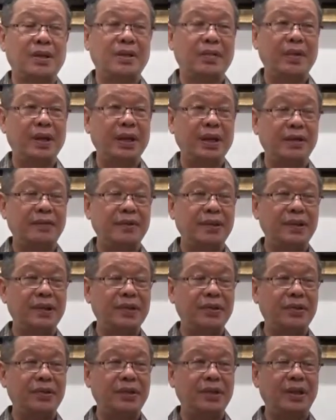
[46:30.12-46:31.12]
Whenever
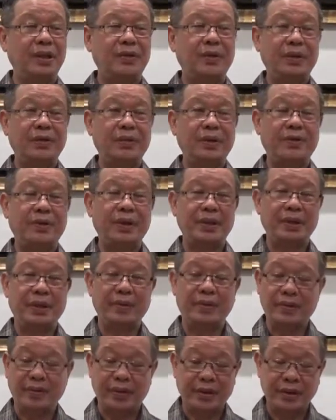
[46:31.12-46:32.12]
you see the word with
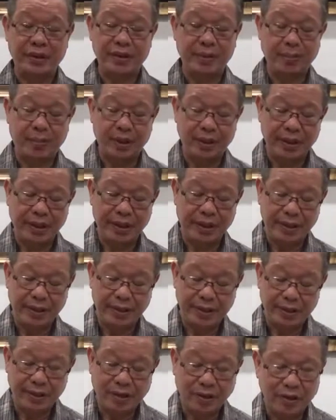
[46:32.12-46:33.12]
wisdom, it's very simple in
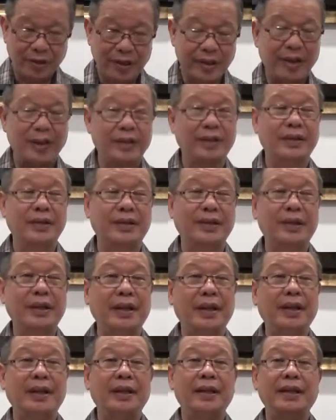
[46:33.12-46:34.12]
this context.
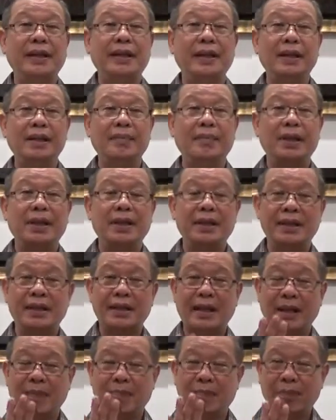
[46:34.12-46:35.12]
It
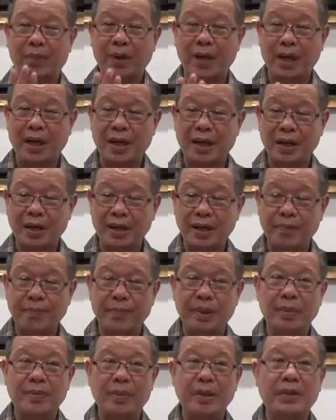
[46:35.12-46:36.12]
means apply
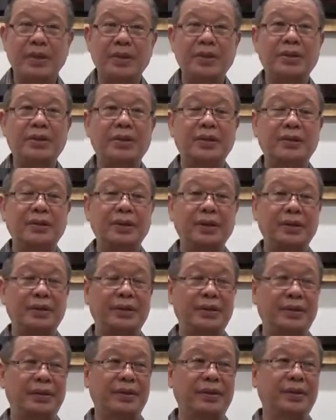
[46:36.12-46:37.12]
impermanence to
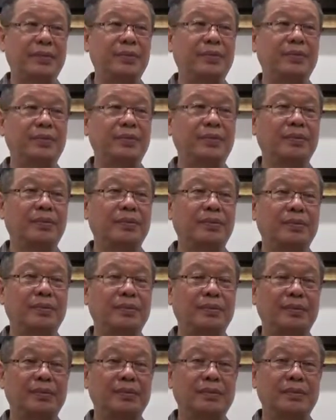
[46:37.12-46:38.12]
it.
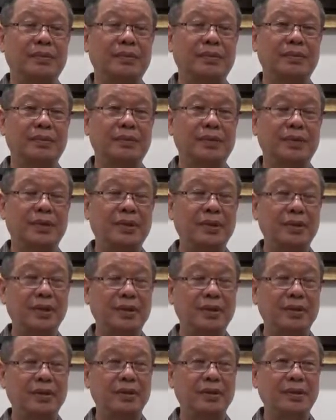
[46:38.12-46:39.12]
So
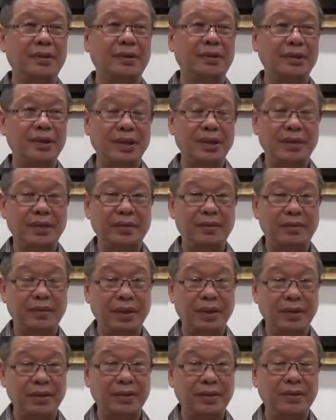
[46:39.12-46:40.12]
you notice
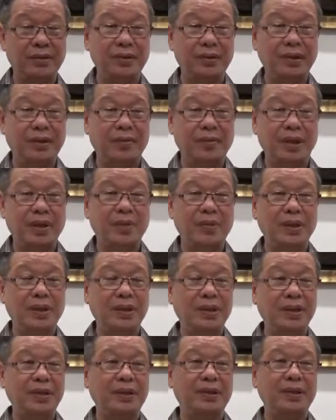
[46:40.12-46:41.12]
when you do your breath
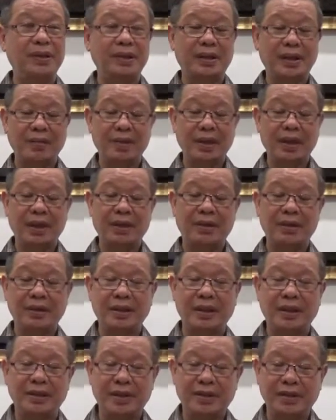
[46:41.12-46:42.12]
meditation, sometimes I'll
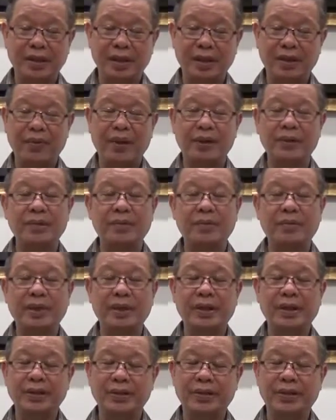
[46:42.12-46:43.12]
tell you, okay, what's your
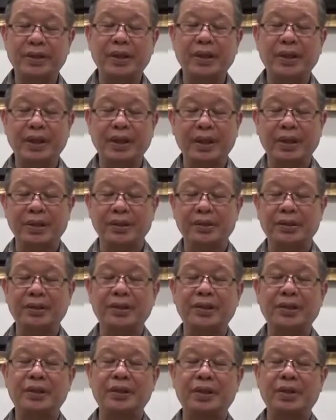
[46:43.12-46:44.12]
breath? You
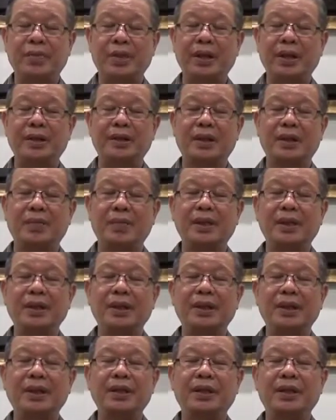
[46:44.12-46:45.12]
notice the breath coming
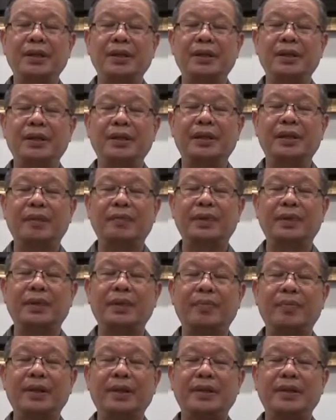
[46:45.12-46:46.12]
in. After
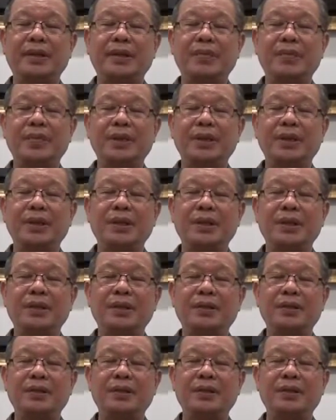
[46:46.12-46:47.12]
the breath comes
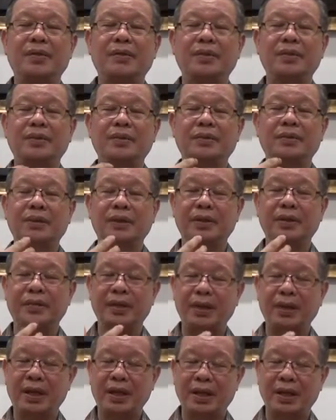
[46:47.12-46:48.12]
in, you have to give
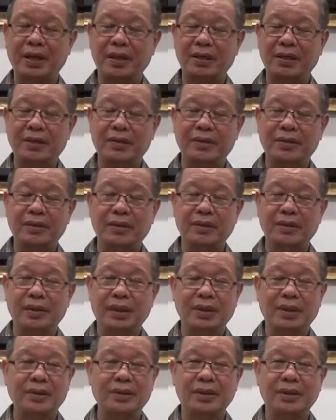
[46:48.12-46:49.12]
it out. You
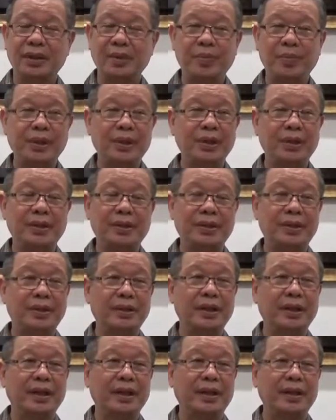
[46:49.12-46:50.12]
cannot keep it.
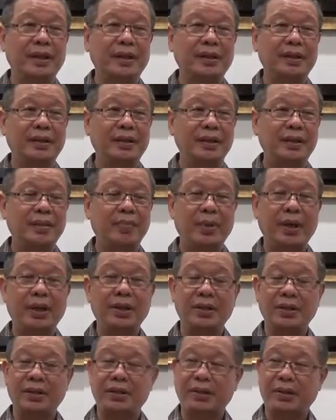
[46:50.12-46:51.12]
This
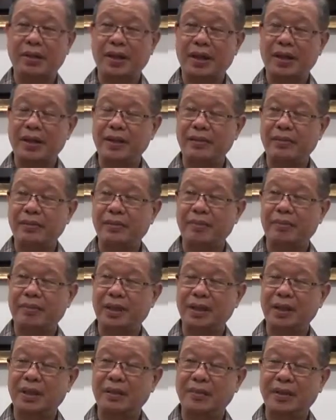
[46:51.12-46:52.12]
breath is your life.
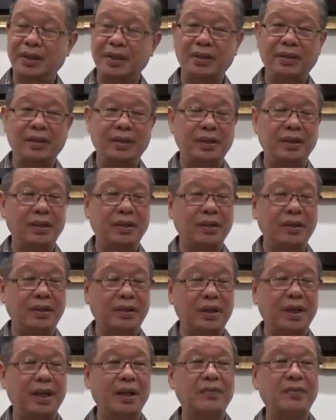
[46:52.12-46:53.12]
But even if it is
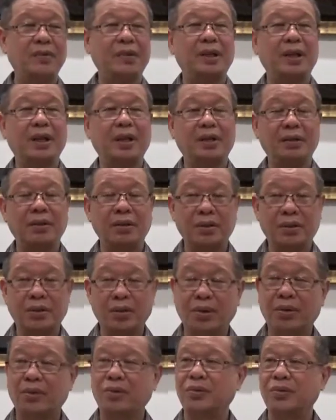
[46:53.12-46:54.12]
your life, you cannot
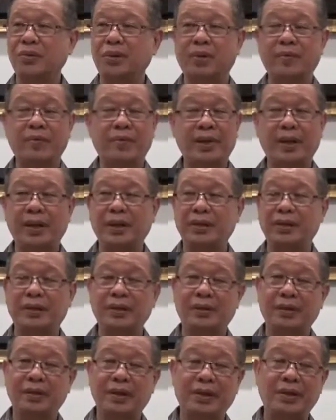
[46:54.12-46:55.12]
hold your breath
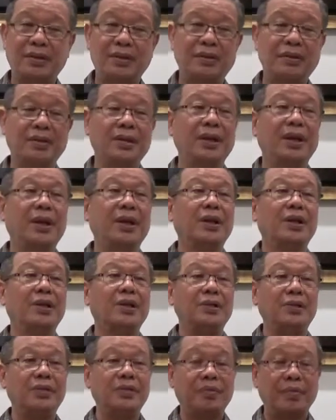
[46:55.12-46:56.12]
too long.
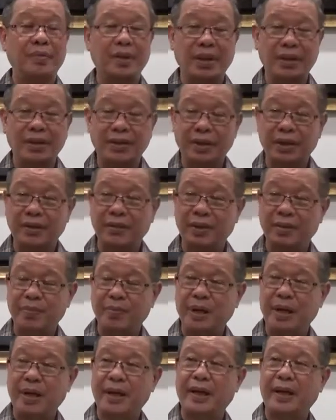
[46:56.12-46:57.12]
You must give
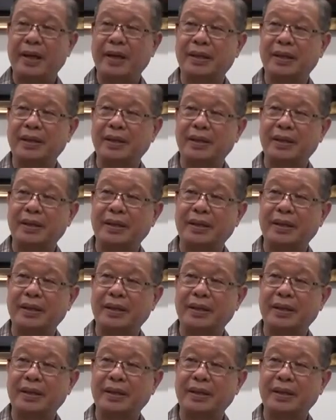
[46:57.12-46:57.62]
it back.